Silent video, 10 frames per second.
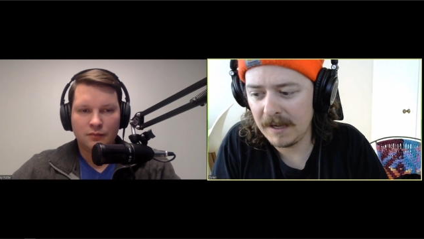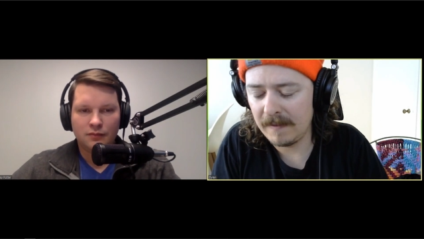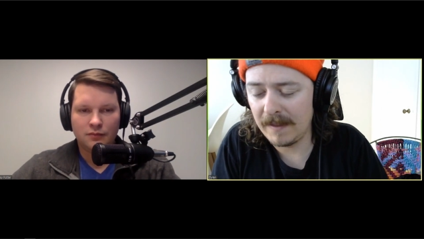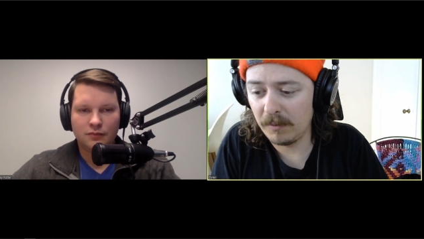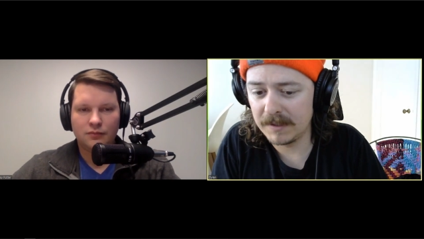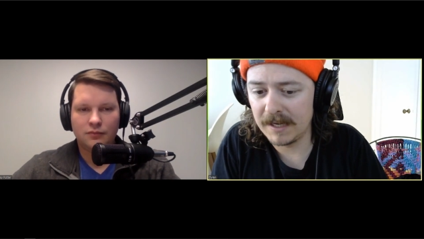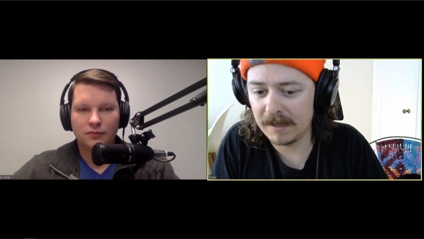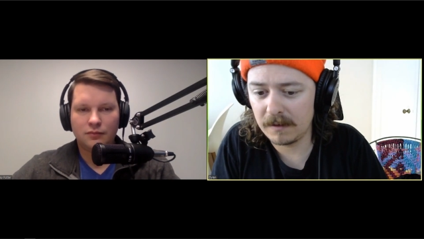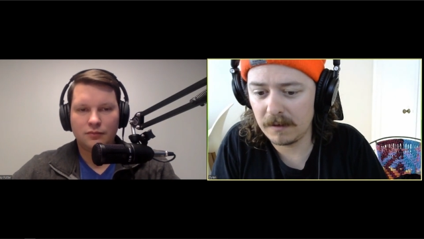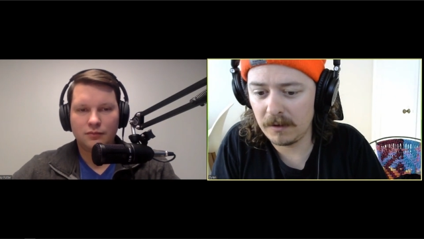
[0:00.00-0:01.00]
Speaker 1: they will
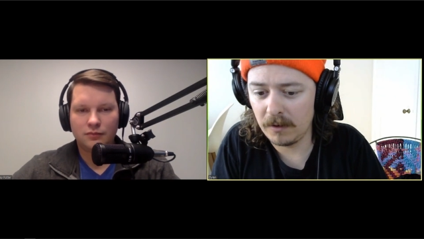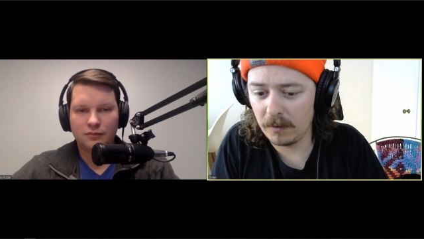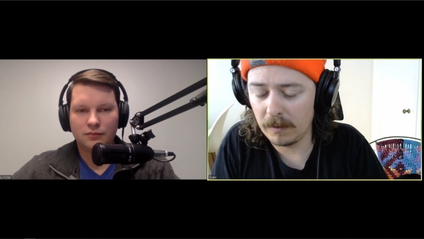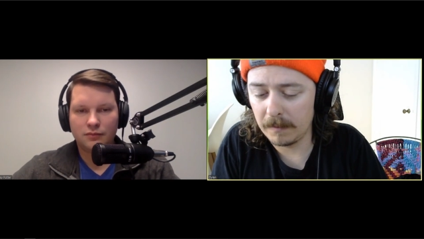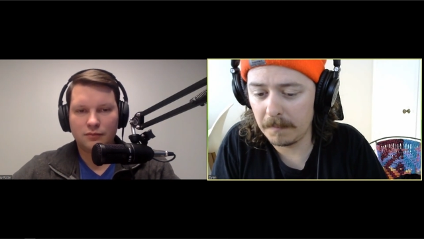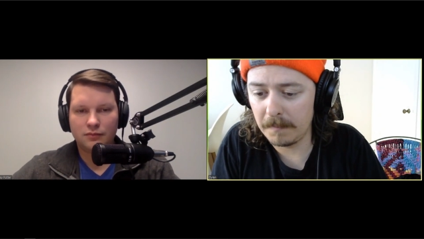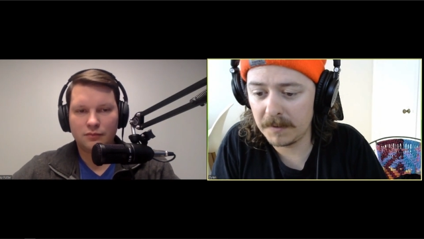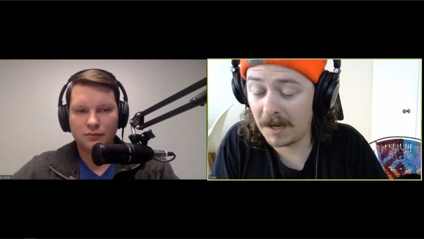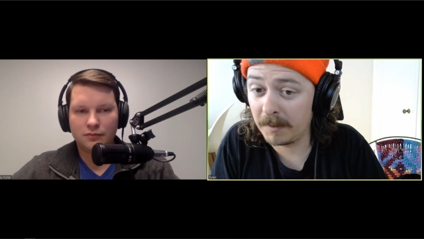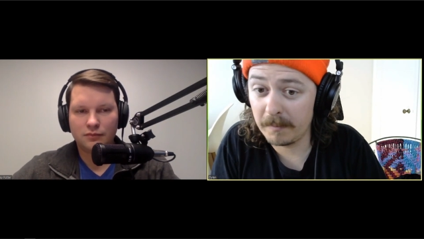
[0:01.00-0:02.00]
take your
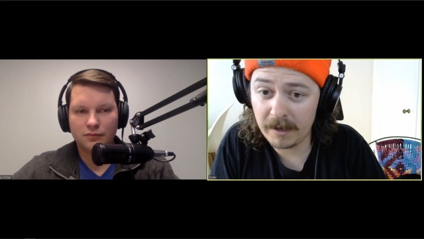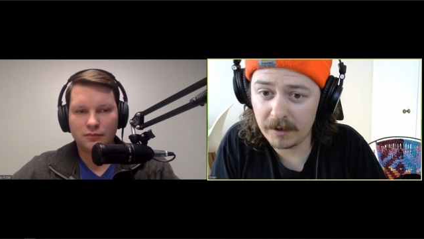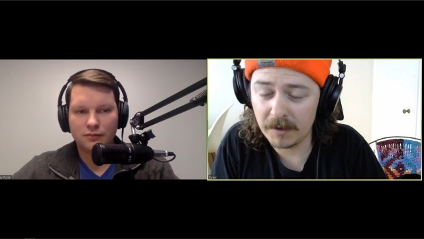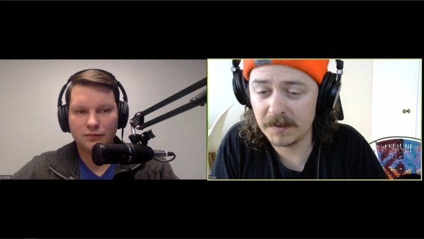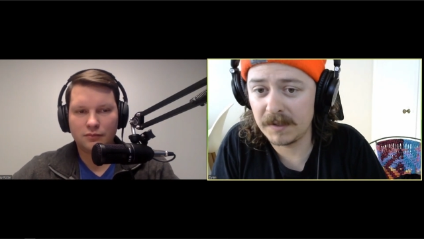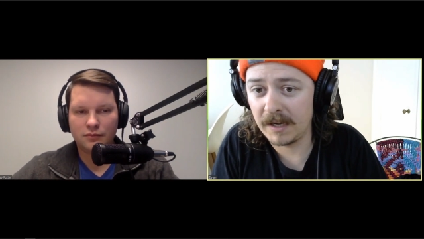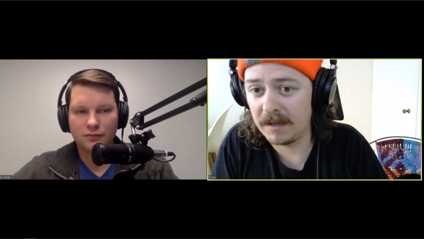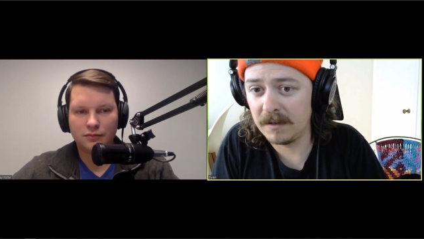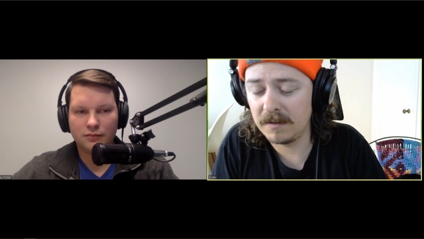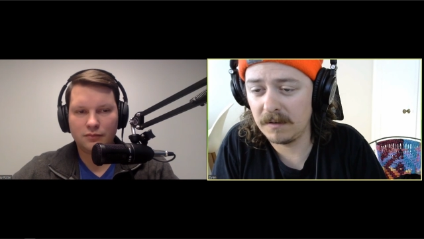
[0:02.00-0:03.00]
top competitors
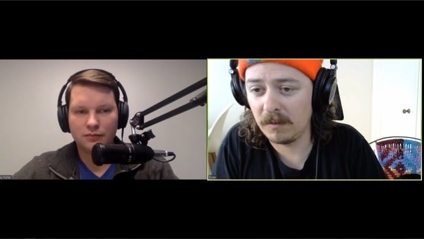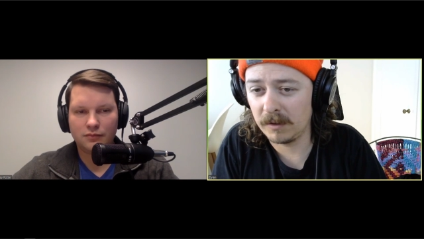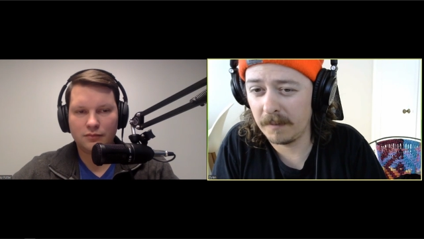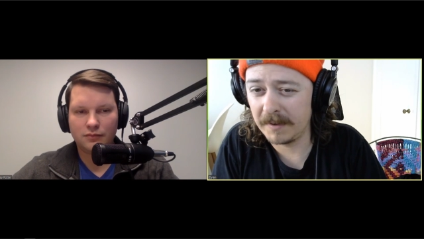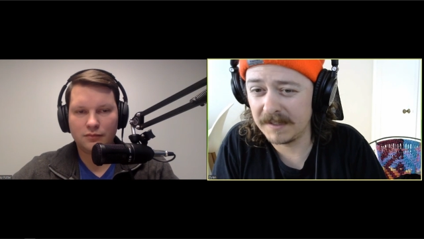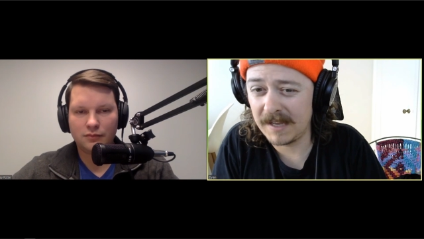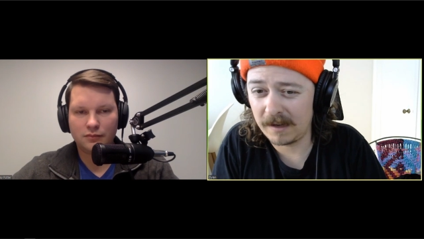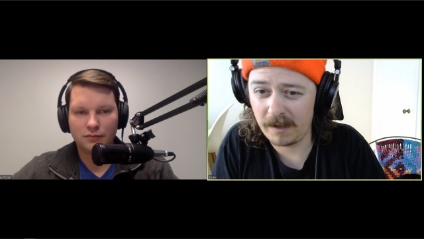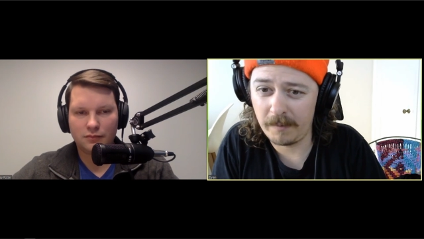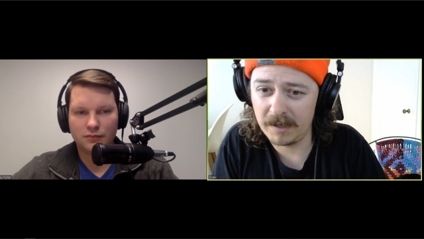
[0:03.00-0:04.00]
and look up
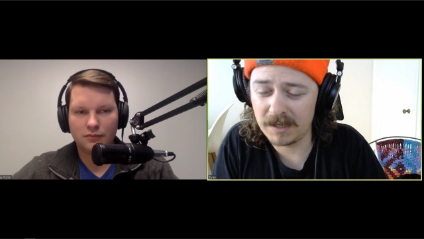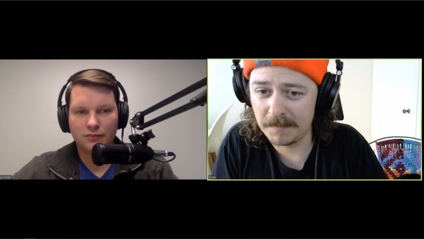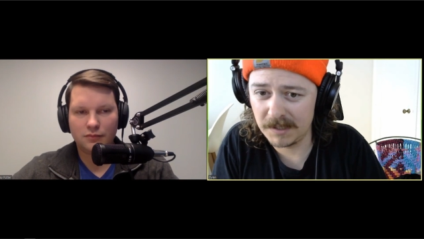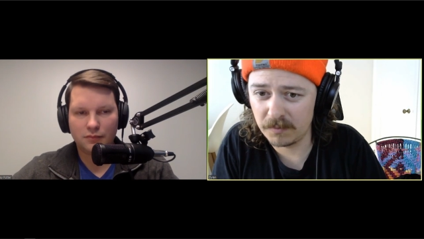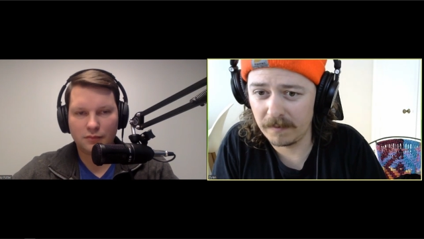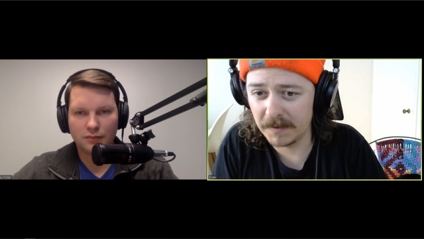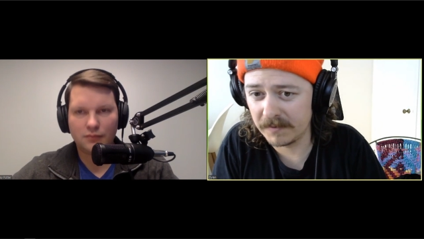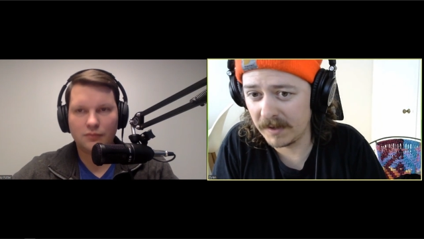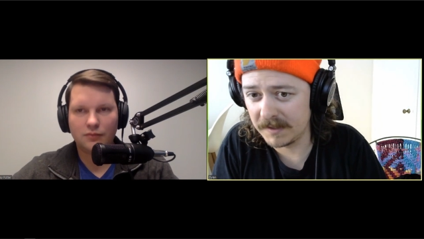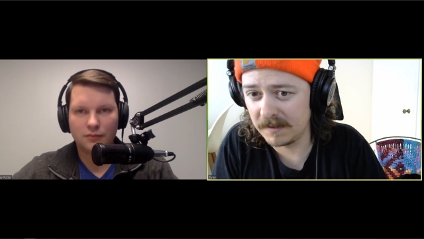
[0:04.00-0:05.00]
exactly how many times each one of those
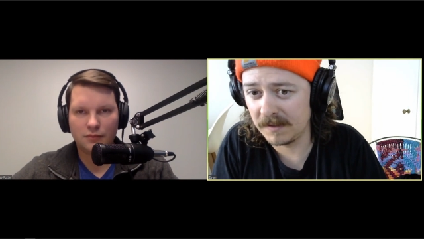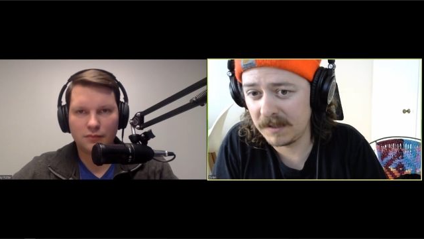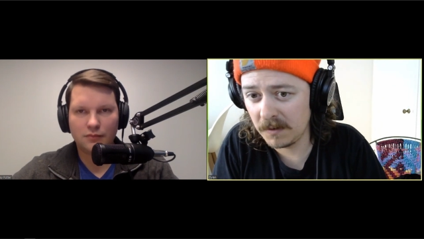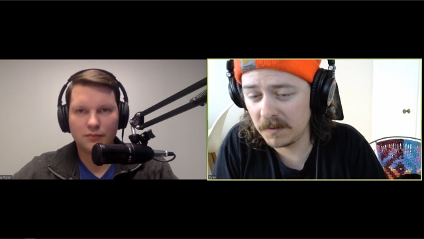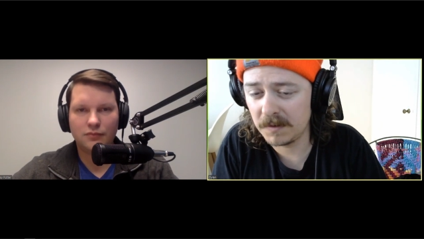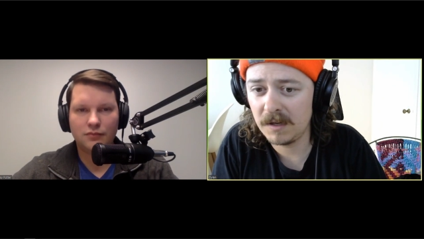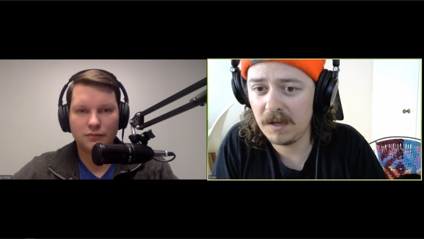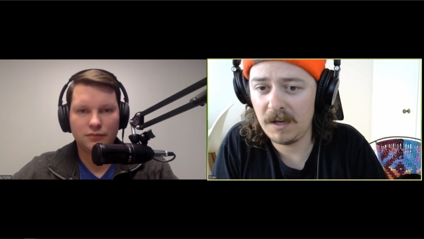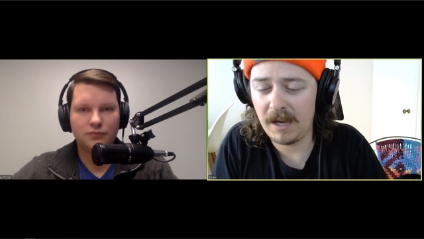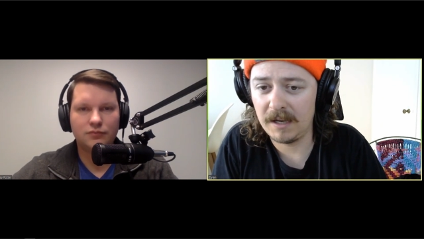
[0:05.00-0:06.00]
phrases is used
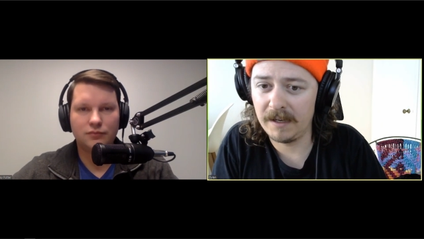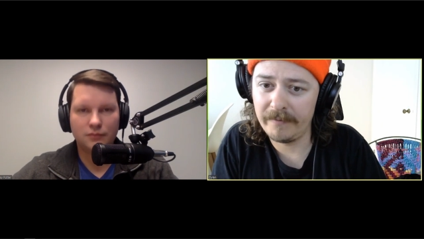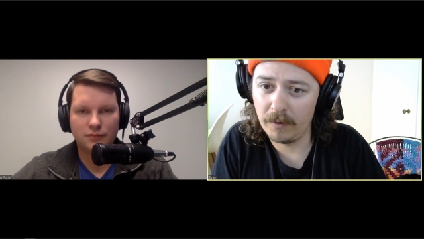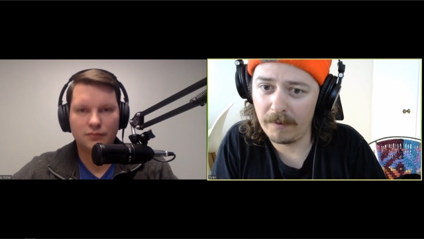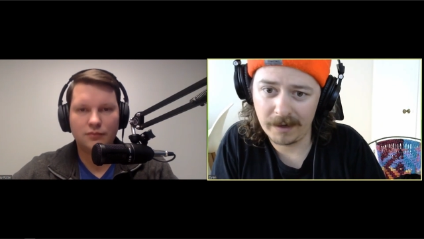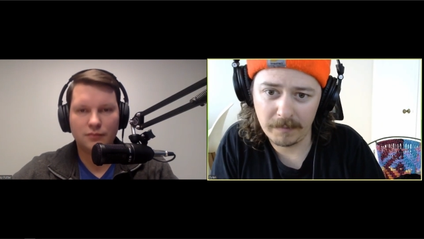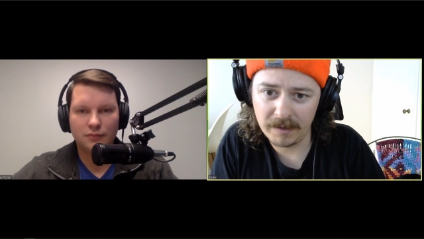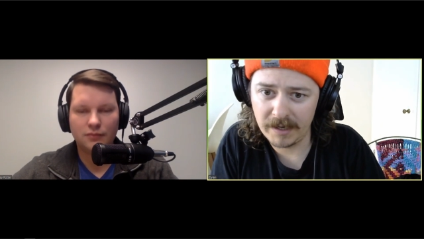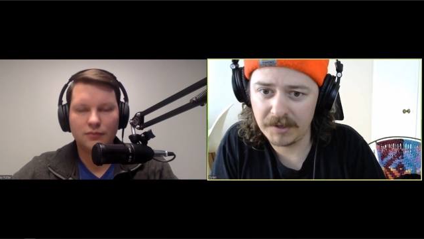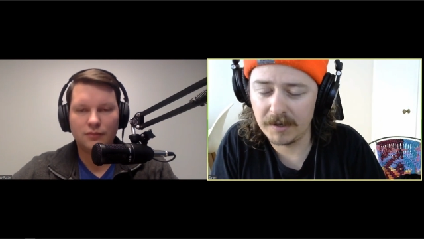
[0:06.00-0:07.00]
and give you a
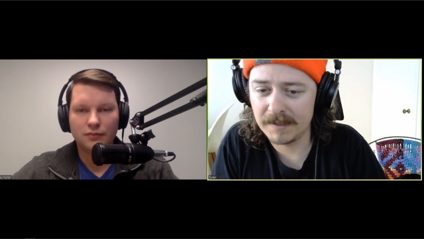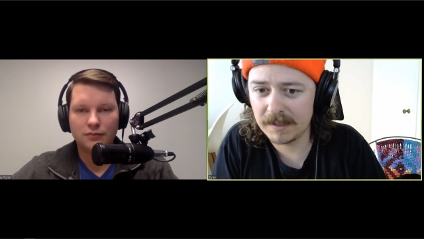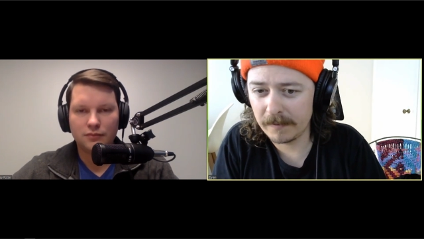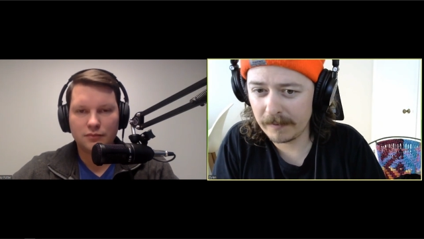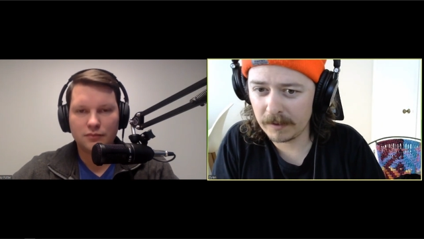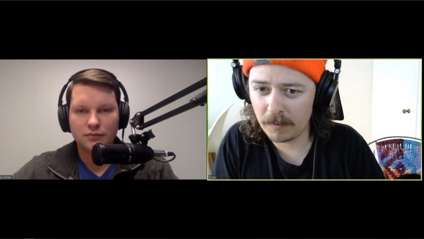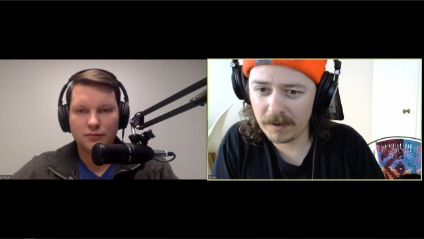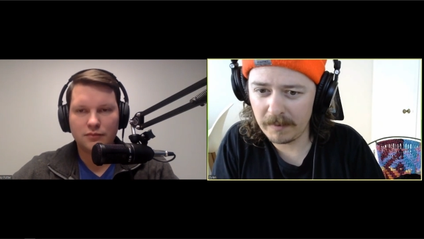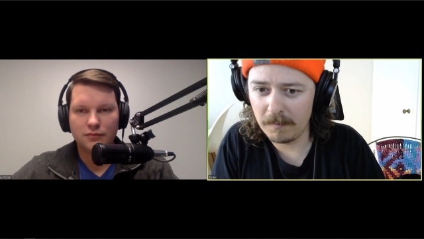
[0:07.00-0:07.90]
recommendation. It's going to, going to be